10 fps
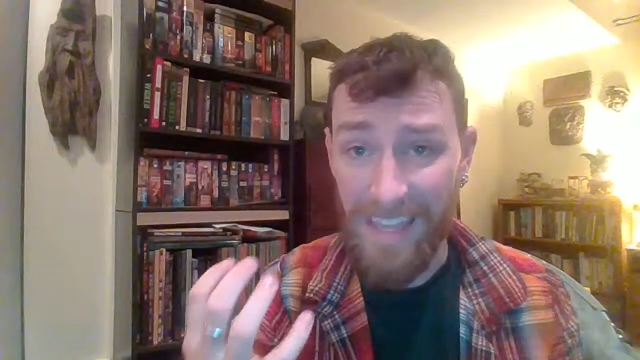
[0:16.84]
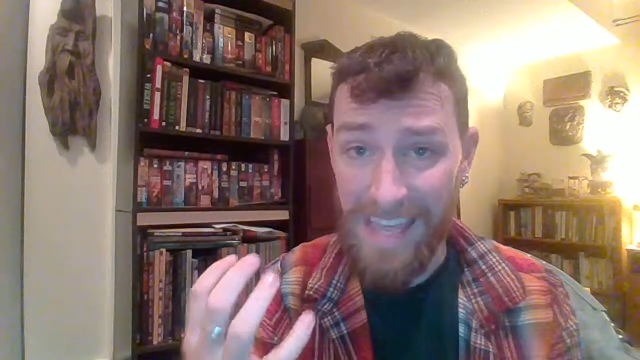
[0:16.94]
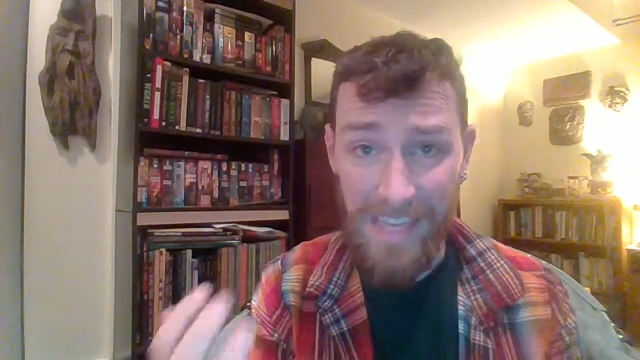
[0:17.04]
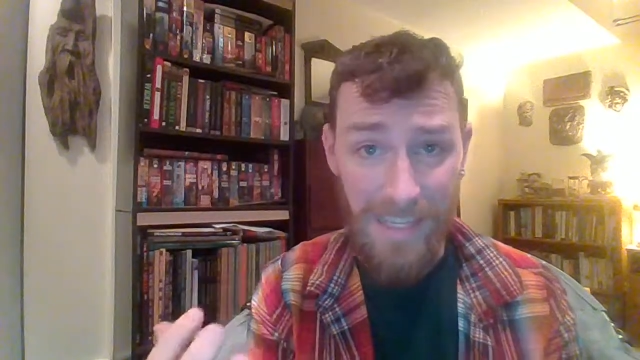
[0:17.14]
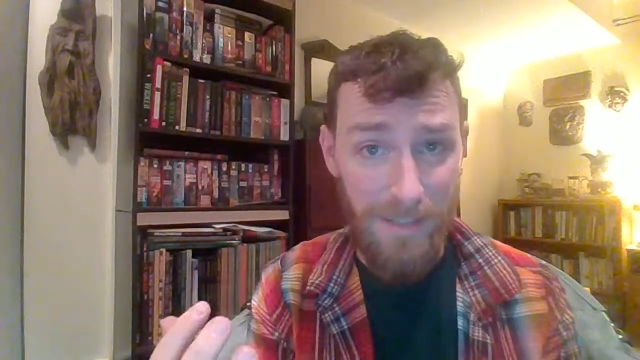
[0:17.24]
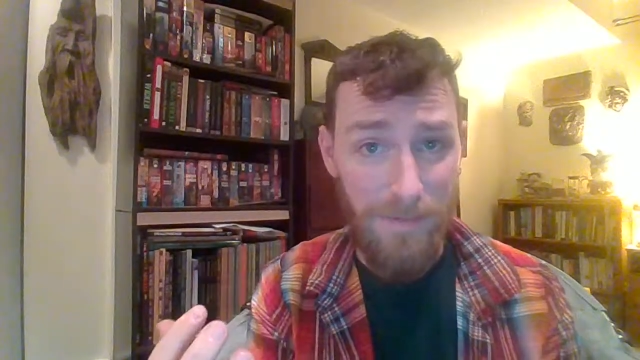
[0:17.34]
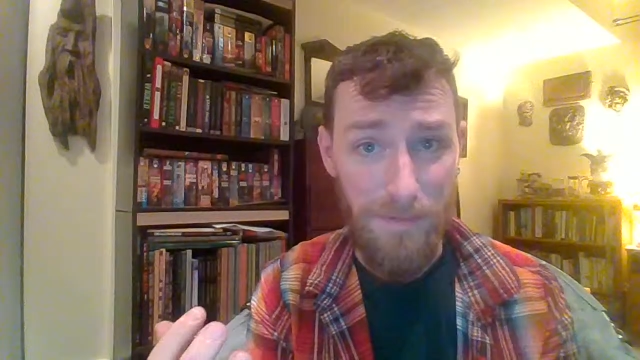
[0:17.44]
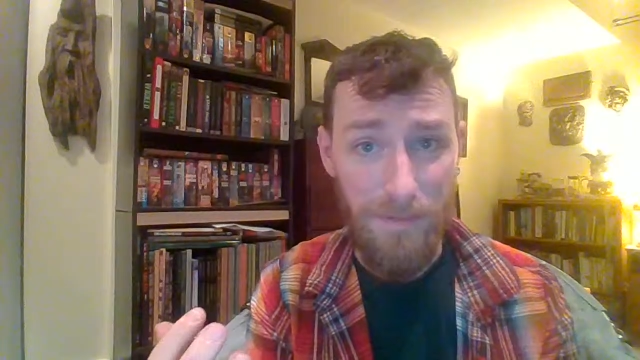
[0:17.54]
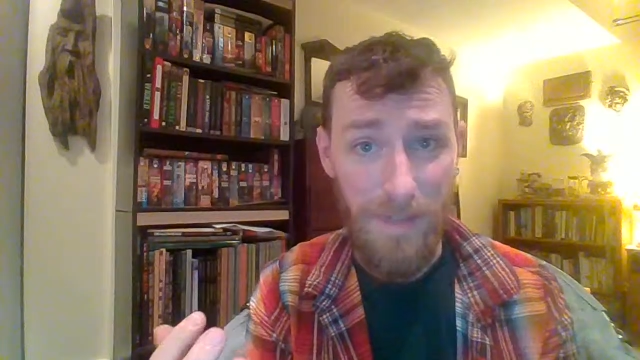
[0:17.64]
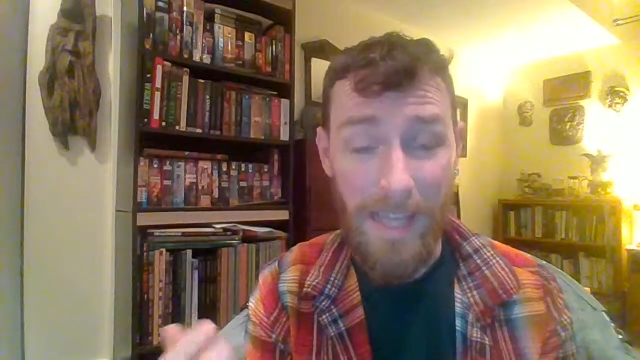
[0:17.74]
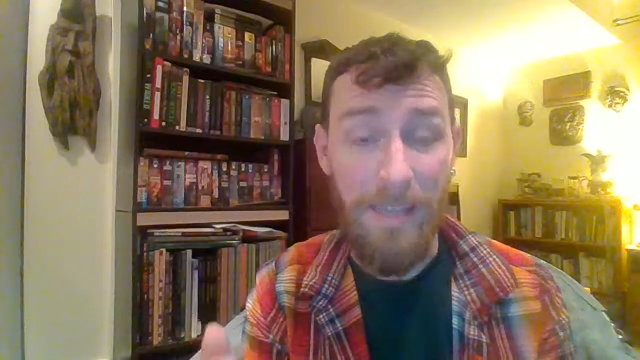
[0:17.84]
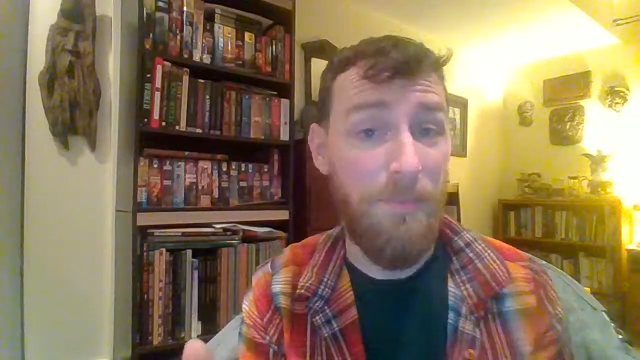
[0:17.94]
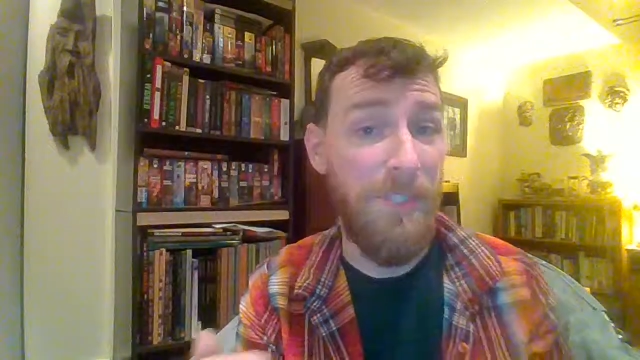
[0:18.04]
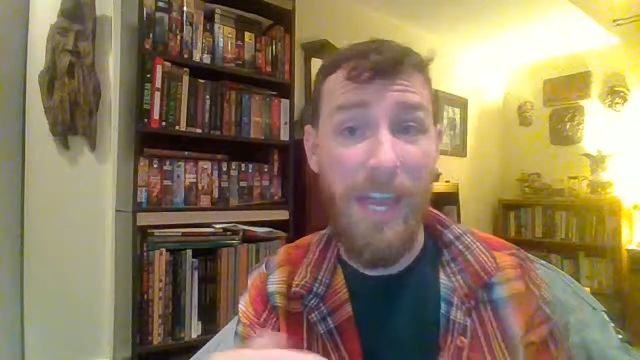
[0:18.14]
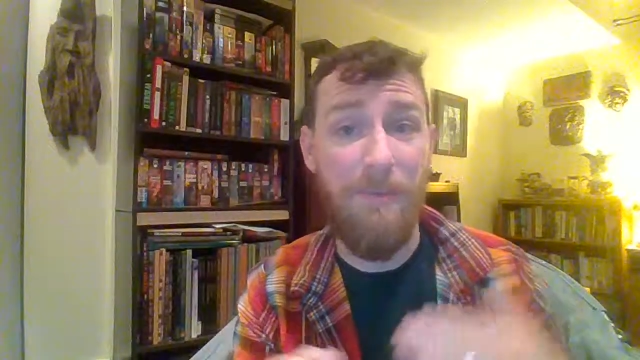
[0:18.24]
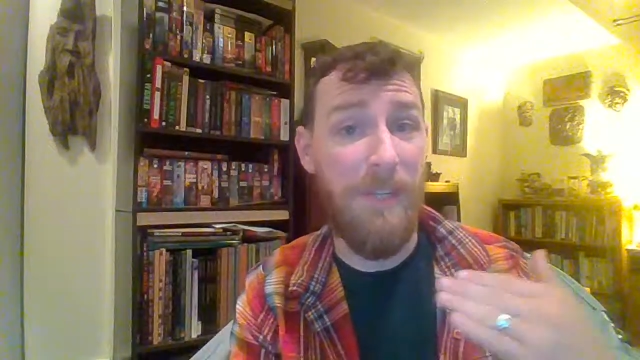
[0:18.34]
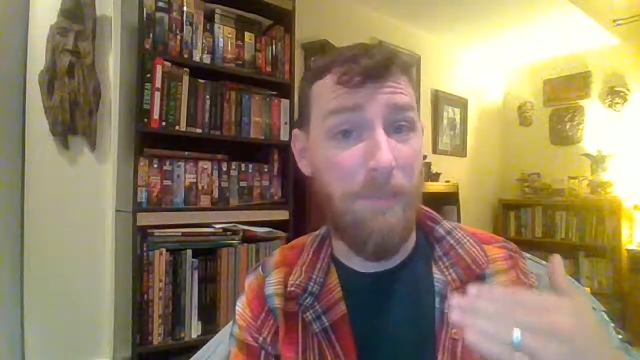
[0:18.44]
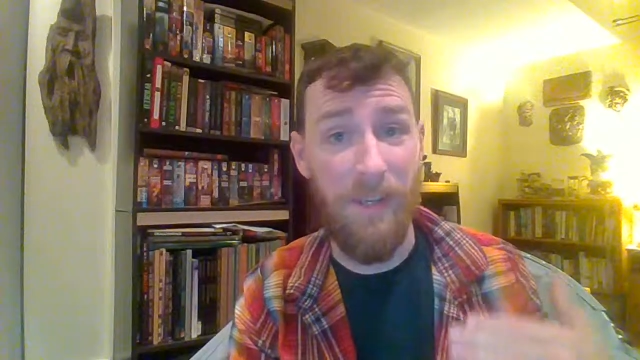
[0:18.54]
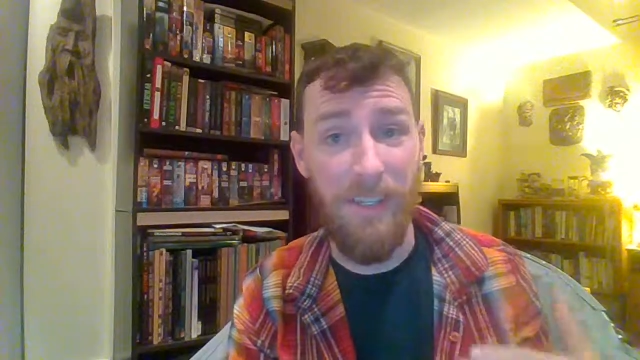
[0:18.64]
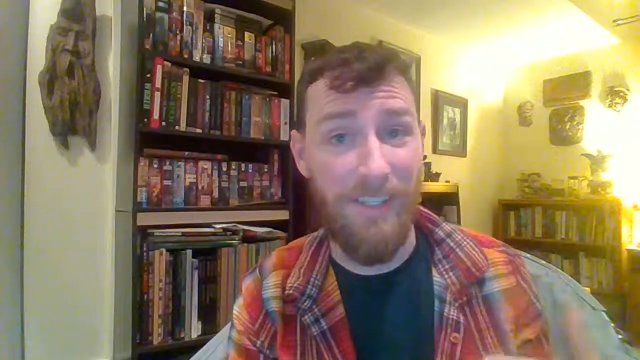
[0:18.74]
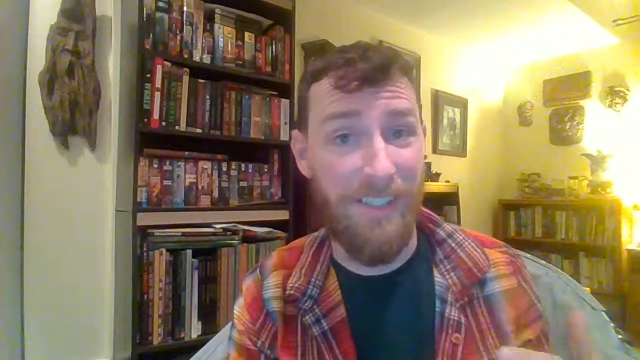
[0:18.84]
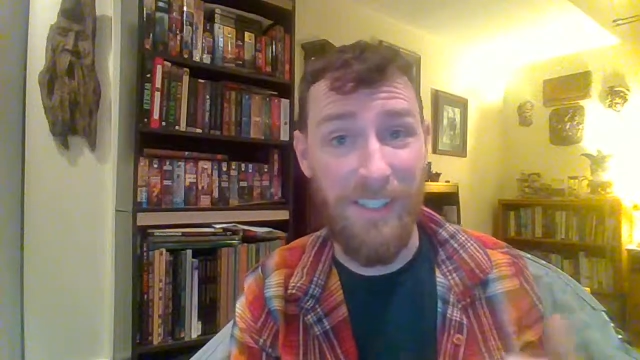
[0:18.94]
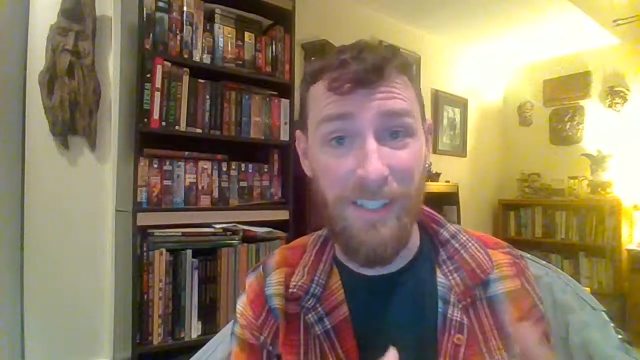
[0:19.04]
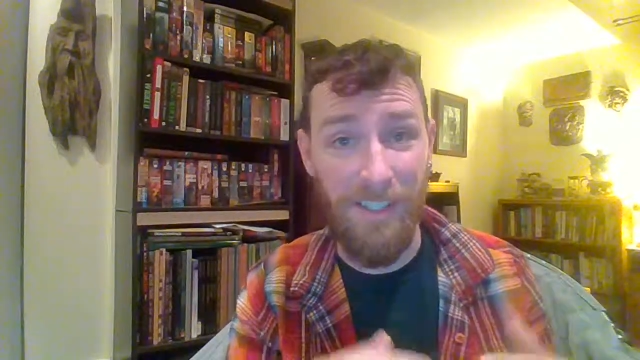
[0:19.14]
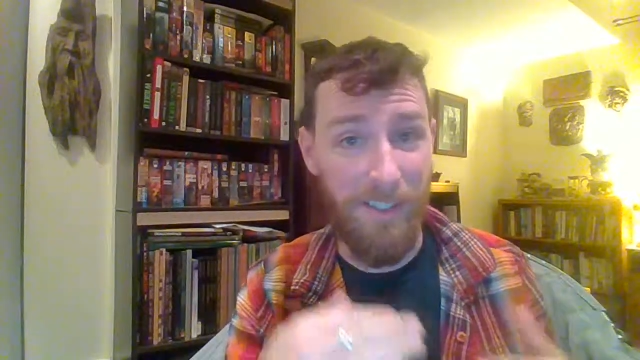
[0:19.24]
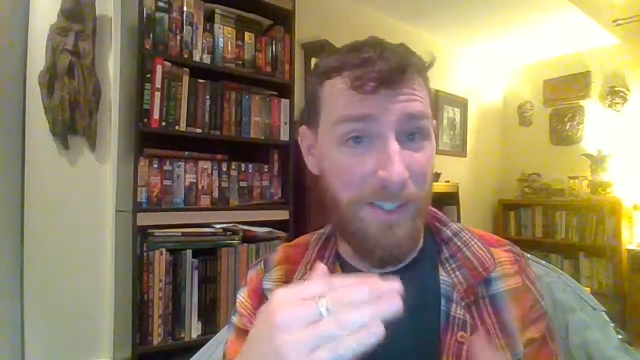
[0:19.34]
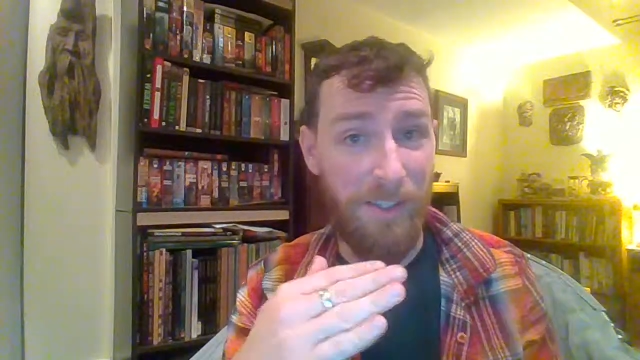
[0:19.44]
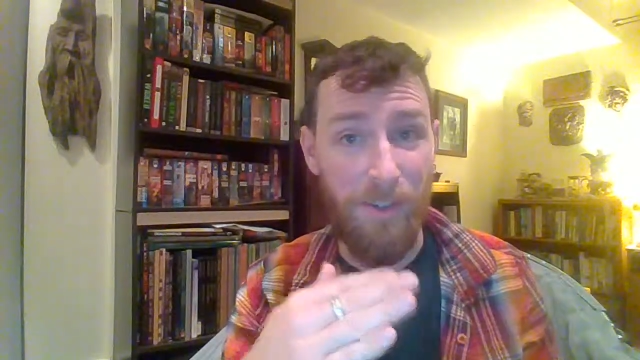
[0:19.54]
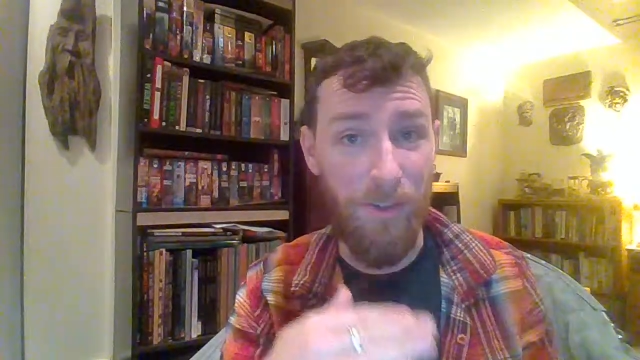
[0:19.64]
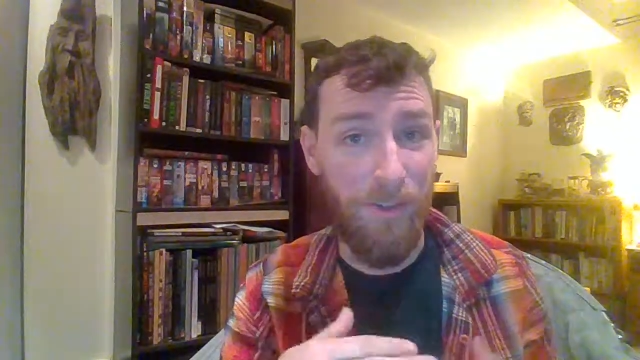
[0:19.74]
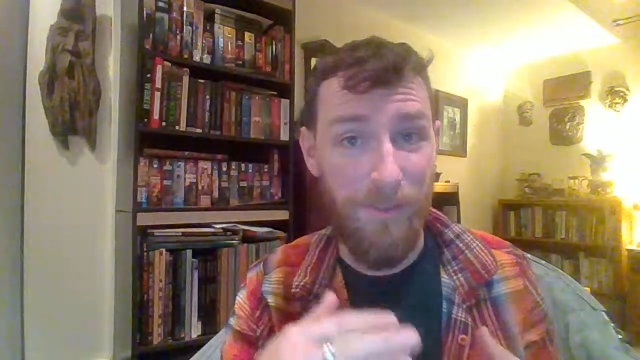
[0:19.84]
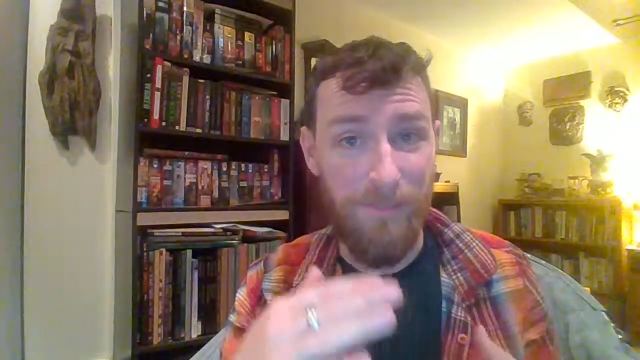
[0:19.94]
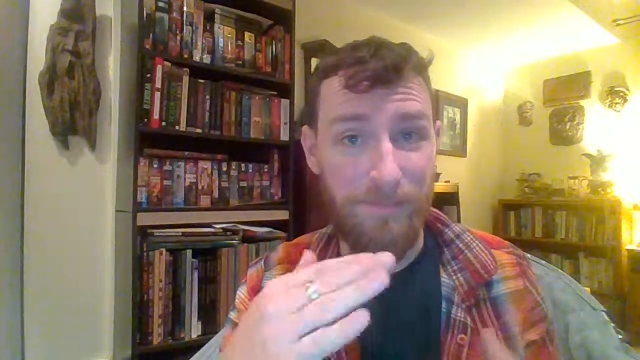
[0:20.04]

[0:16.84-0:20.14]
I I typed up a little